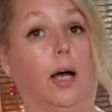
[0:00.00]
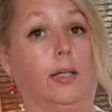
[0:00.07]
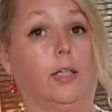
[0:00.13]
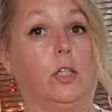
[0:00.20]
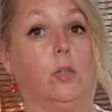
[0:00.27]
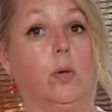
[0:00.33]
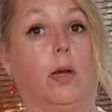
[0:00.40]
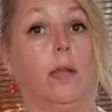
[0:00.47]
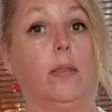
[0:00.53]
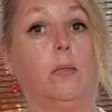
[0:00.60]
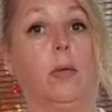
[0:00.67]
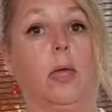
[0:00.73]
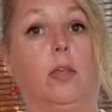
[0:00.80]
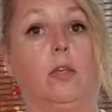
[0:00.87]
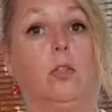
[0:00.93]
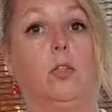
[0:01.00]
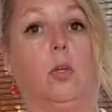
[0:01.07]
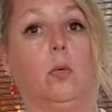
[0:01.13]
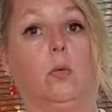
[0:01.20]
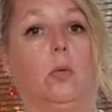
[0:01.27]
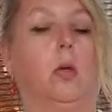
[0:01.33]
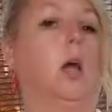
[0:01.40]
I did try on the bathing
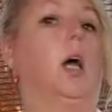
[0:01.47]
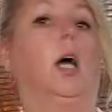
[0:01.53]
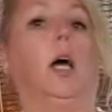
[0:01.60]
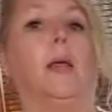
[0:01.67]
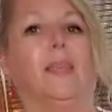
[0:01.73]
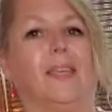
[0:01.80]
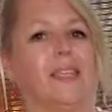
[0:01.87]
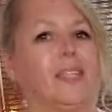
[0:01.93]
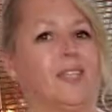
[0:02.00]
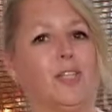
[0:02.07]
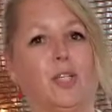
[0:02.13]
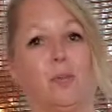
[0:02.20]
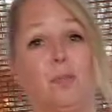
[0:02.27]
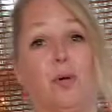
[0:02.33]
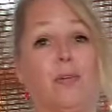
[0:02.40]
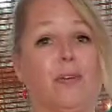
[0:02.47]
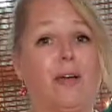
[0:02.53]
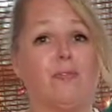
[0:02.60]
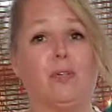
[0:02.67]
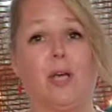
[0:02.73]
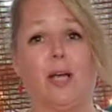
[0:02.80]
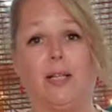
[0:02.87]
suit. This is just proof
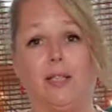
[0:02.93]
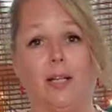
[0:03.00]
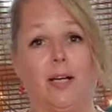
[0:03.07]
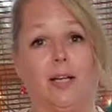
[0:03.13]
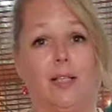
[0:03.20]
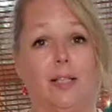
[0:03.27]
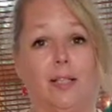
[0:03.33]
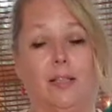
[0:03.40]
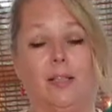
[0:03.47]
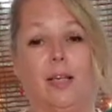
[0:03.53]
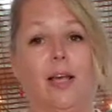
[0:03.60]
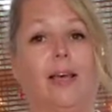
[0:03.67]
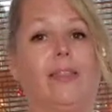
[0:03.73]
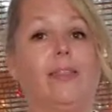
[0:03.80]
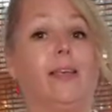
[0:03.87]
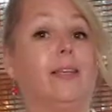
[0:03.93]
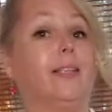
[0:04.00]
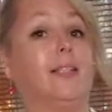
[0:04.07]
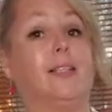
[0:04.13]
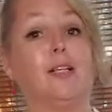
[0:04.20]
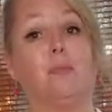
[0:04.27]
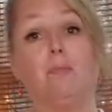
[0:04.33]
I've tried it on.
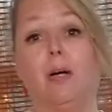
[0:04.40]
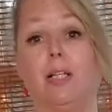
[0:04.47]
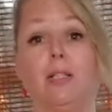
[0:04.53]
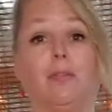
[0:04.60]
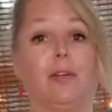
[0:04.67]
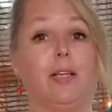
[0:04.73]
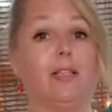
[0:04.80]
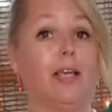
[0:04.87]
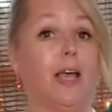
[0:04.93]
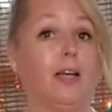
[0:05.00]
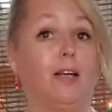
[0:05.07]
This is as much of it as